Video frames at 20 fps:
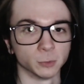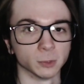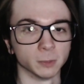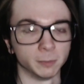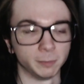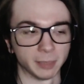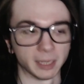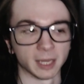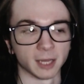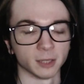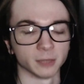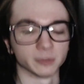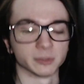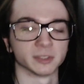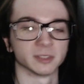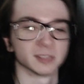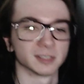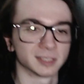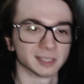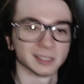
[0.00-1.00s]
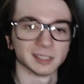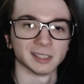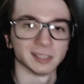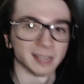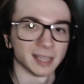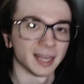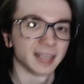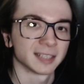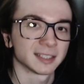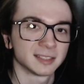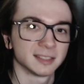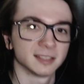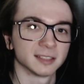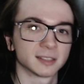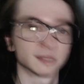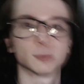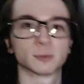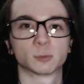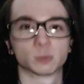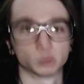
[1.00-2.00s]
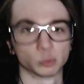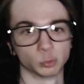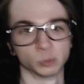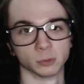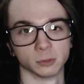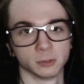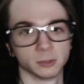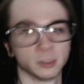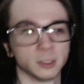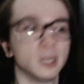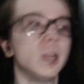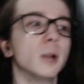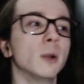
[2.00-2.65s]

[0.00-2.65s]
about Galactic Ruler,